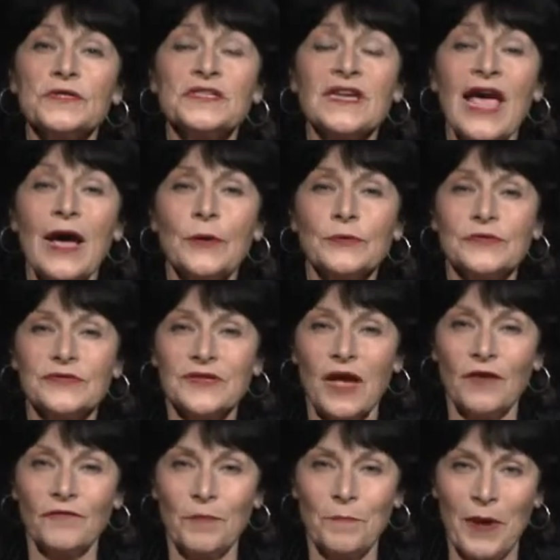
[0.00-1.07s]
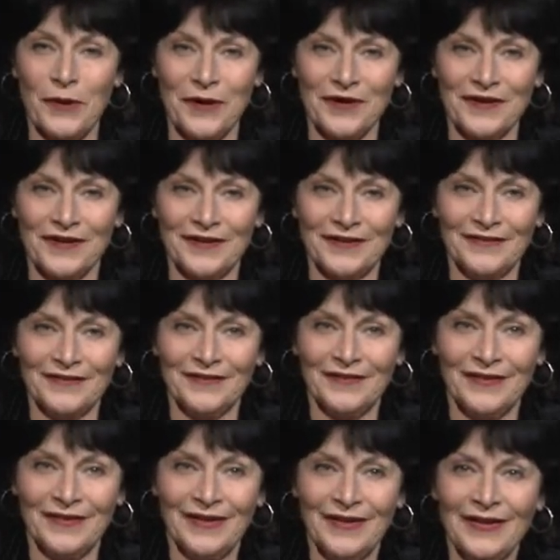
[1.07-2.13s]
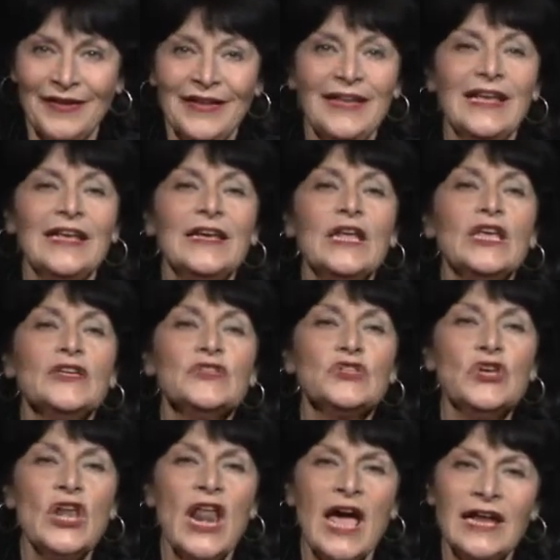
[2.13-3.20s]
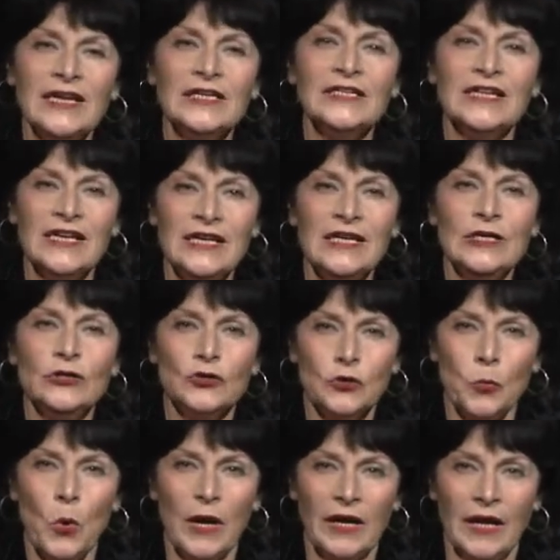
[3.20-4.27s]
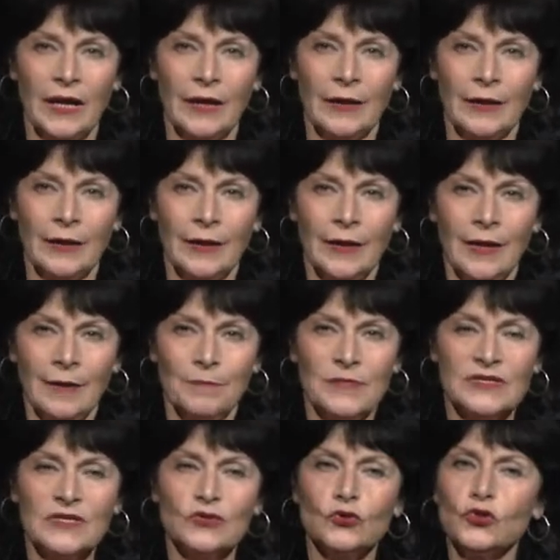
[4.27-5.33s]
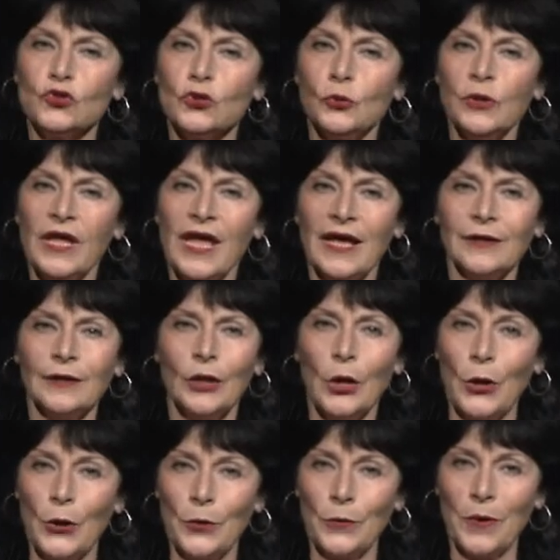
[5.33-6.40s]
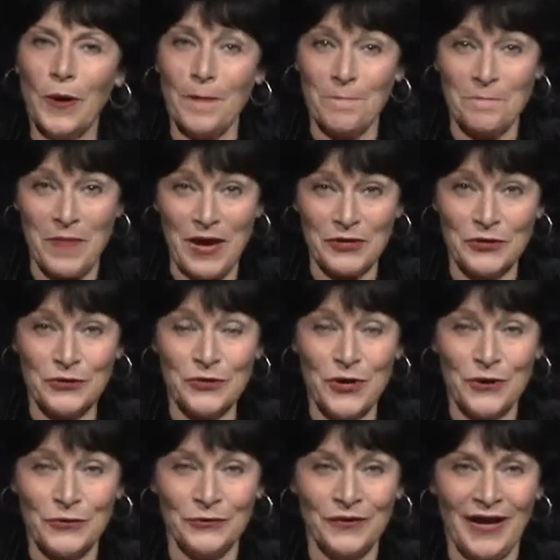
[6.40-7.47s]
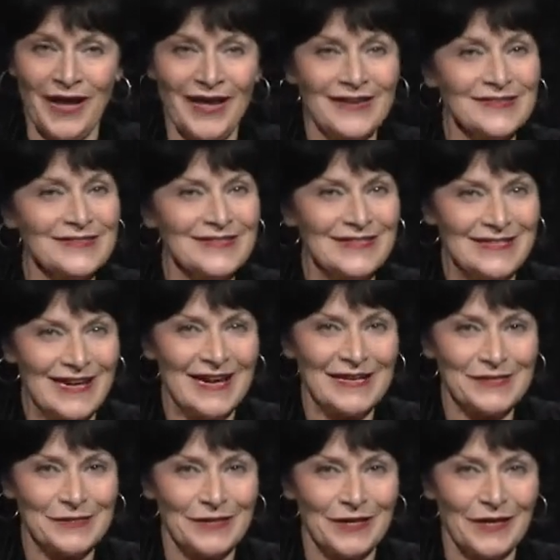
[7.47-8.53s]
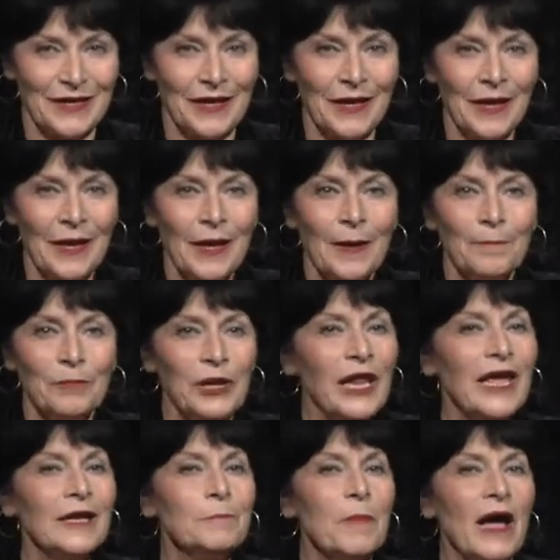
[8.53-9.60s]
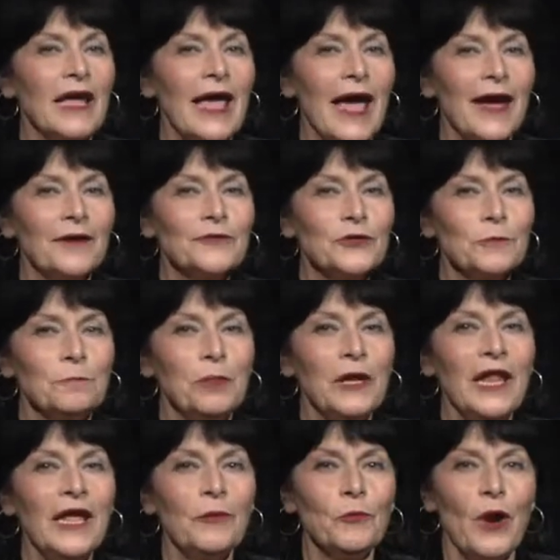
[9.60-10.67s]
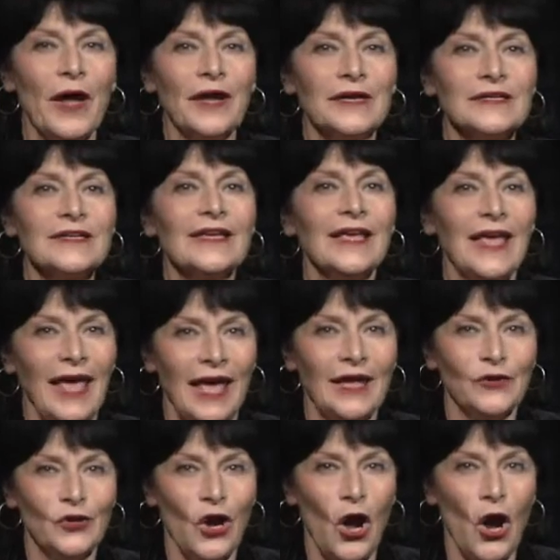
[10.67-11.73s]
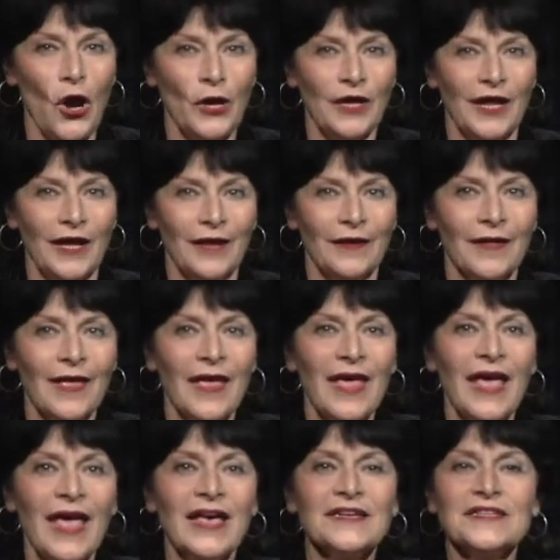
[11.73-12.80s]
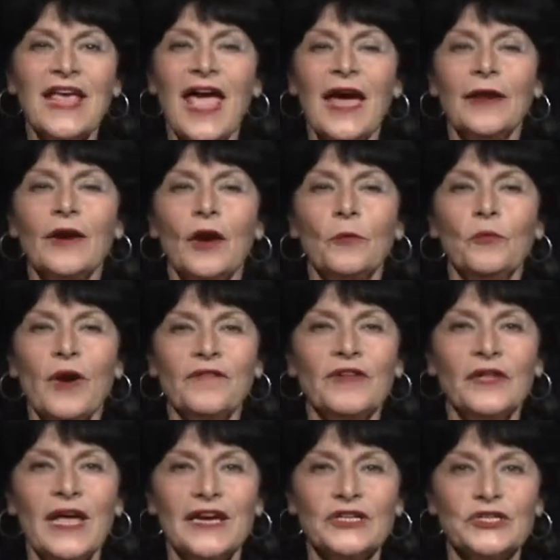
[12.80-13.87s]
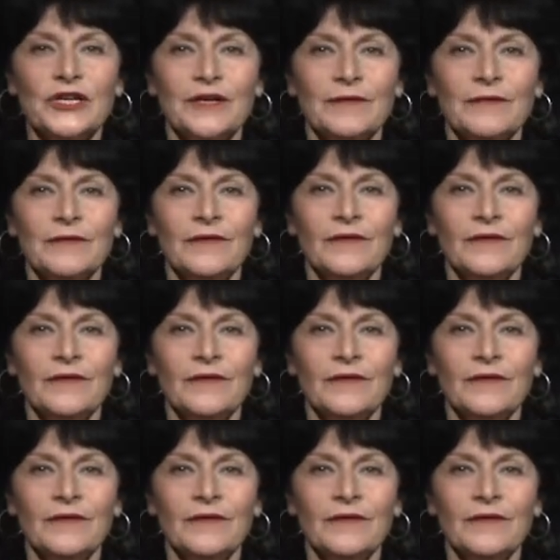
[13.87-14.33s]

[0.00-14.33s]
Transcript: Scouts of America. It is 1920. Mrs. Juliette Low, better known as Daisy played by actor playwright Kate Carney, has had a revelation